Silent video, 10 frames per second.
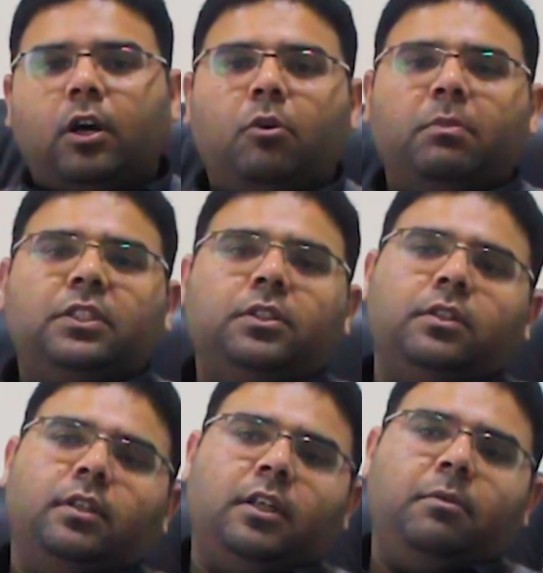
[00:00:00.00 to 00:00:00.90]
how
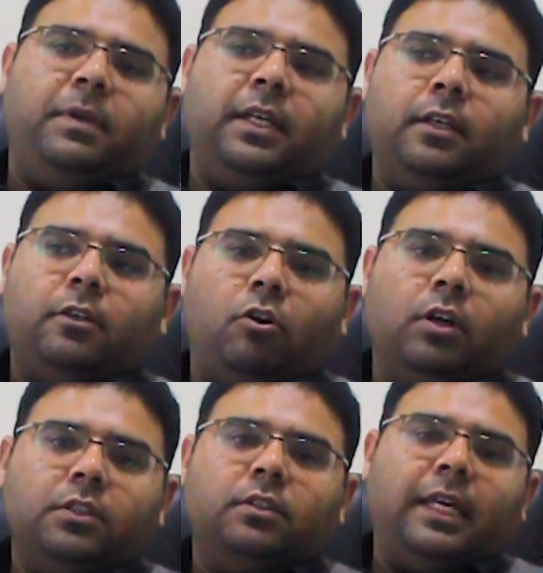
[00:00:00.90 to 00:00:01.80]
much repair
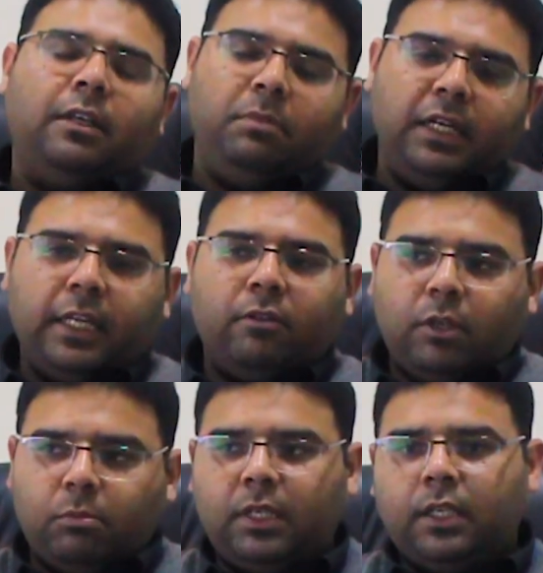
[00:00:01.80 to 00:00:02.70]
cost that building
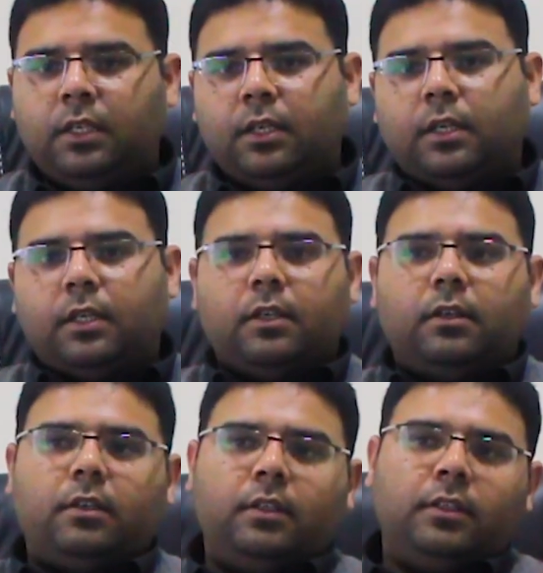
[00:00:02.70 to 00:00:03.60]
will be
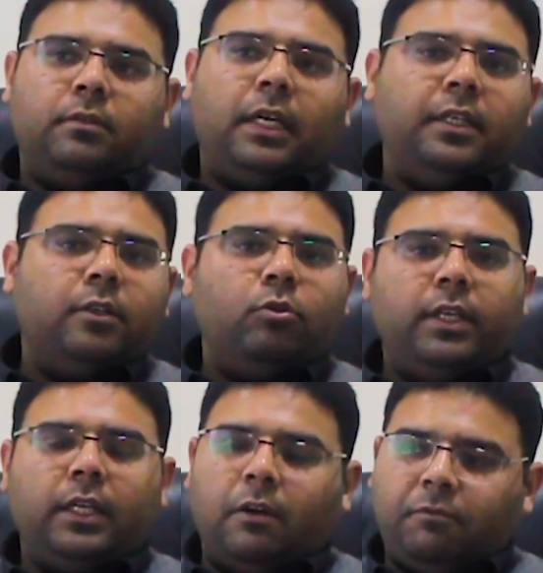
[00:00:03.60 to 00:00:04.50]

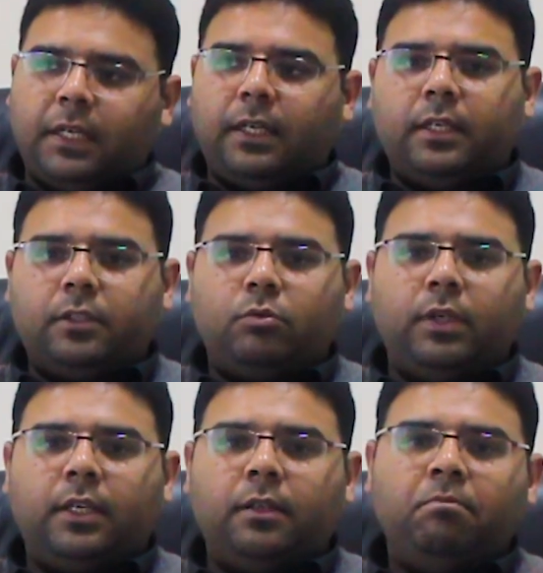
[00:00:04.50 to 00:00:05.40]
undergoing after an
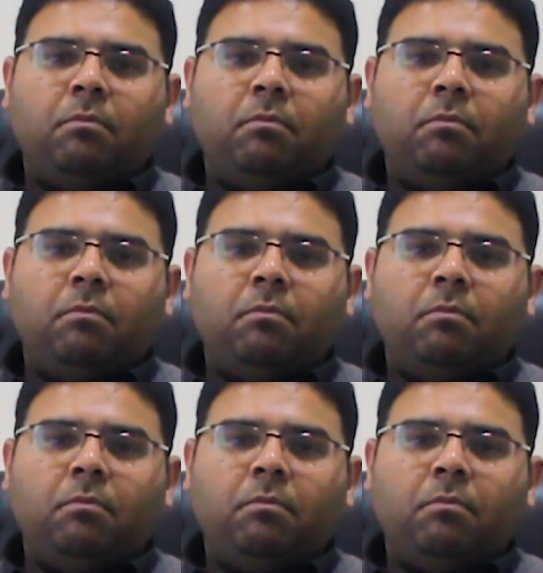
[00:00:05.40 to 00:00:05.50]
earthquake.